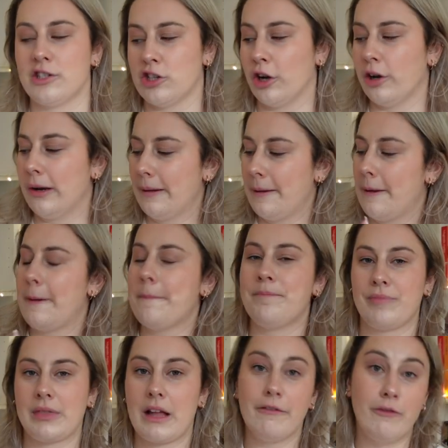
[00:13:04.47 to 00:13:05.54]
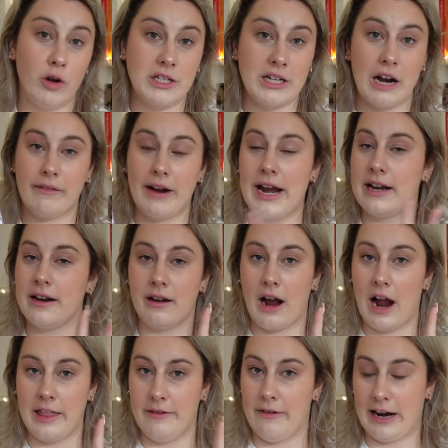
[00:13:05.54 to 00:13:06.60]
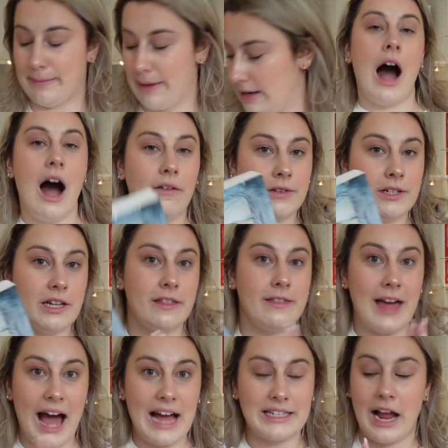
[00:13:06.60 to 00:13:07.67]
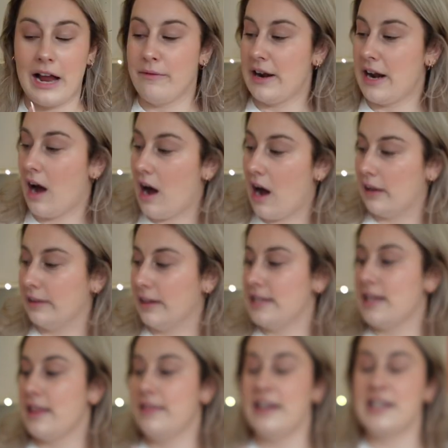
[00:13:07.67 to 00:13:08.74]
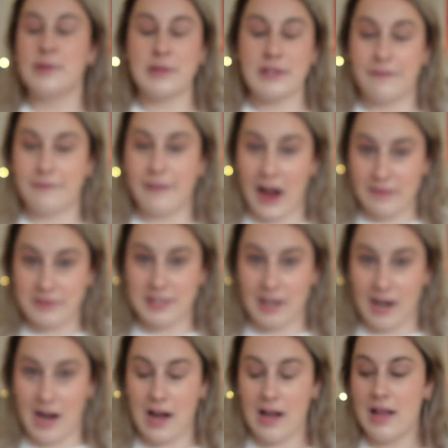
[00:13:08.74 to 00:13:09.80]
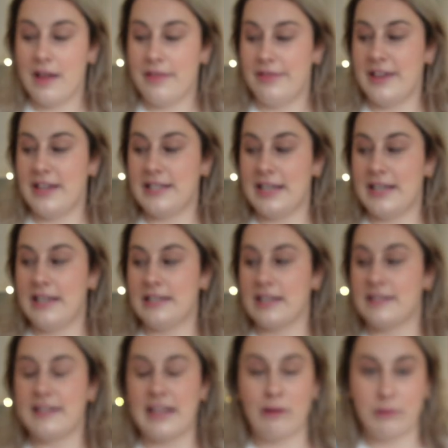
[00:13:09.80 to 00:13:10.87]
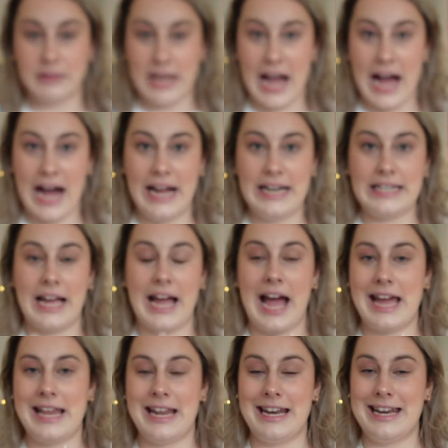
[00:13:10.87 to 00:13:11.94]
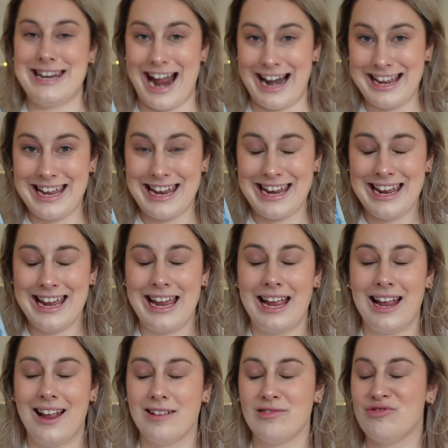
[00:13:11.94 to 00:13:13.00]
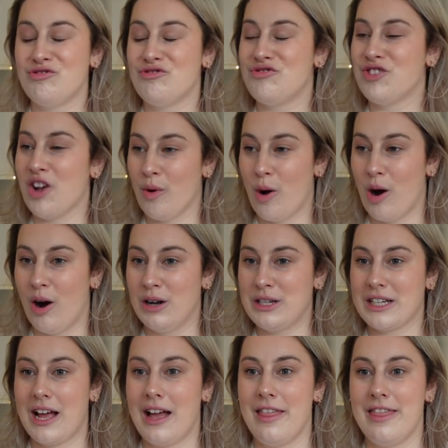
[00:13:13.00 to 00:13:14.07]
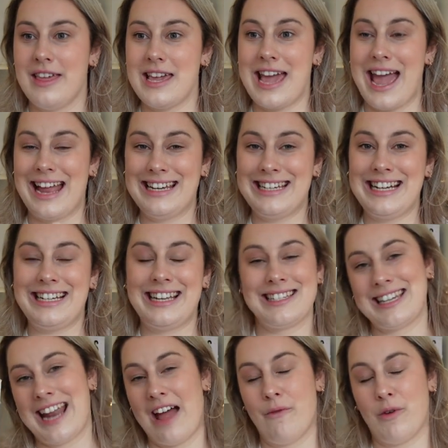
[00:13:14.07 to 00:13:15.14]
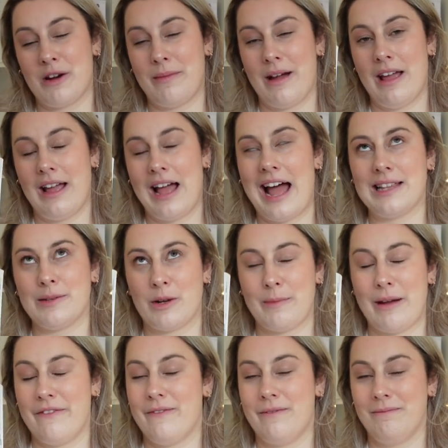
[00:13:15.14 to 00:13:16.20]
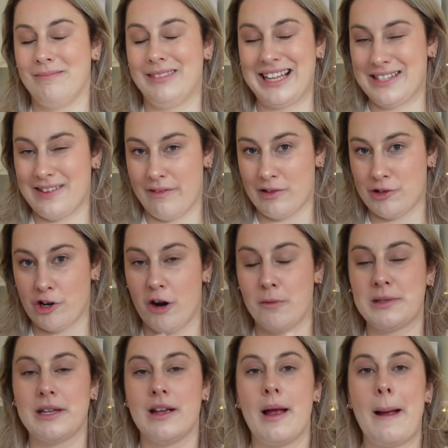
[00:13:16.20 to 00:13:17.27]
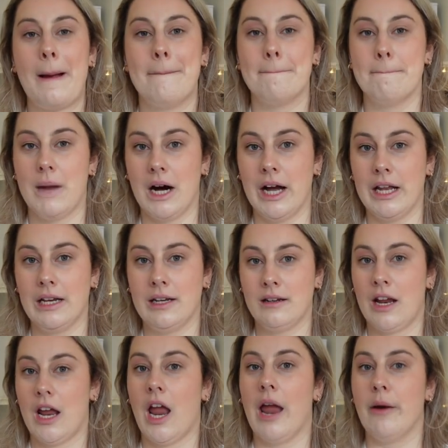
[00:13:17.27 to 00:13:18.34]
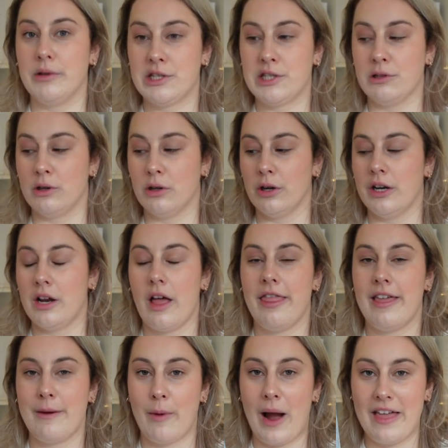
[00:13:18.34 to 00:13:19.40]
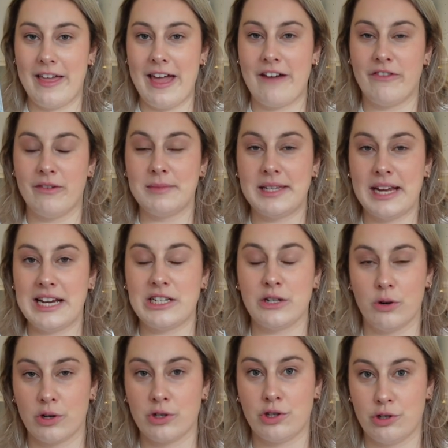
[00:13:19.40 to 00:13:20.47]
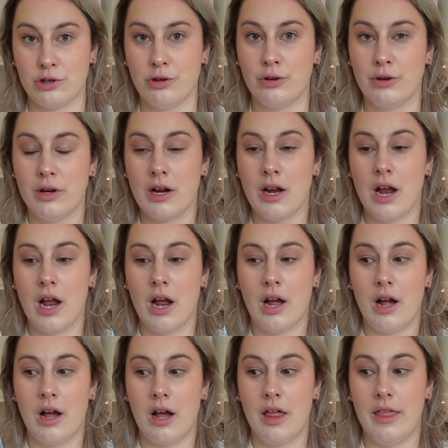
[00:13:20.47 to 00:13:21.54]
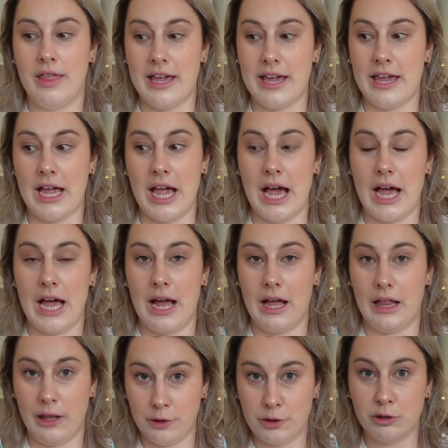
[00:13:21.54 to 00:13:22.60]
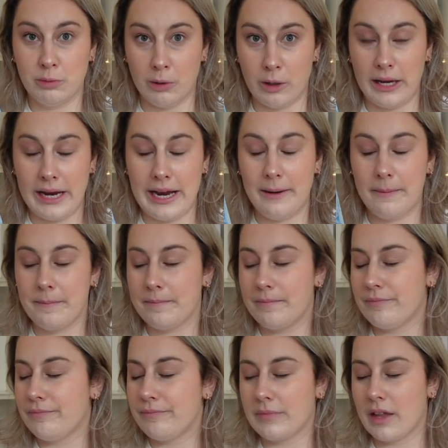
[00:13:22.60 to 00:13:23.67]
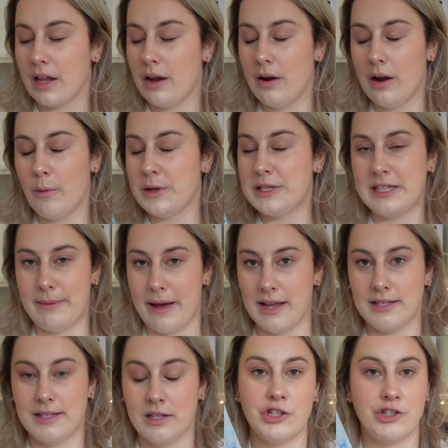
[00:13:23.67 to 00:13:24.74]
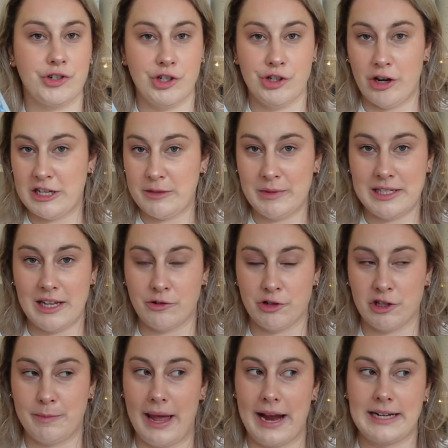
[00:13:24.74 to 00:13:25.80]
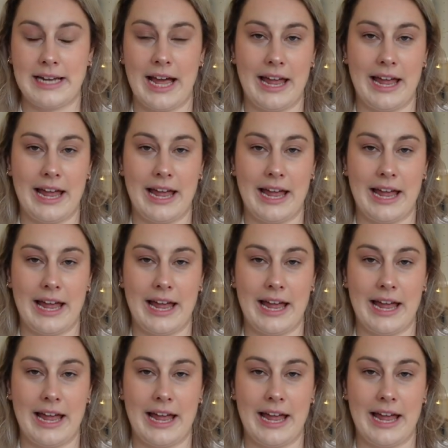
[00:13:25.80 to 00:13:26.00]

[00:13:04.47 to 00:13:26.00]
So four star read, highly recommend. After that, I read Heartless. This was a five star. This is a single dad and a nanny. So hot. The ending doesn't have one of my, it has one of my least favorite tropes, but it was still good. The way the FMC talks to the little boy was the best. She treats him with such respect.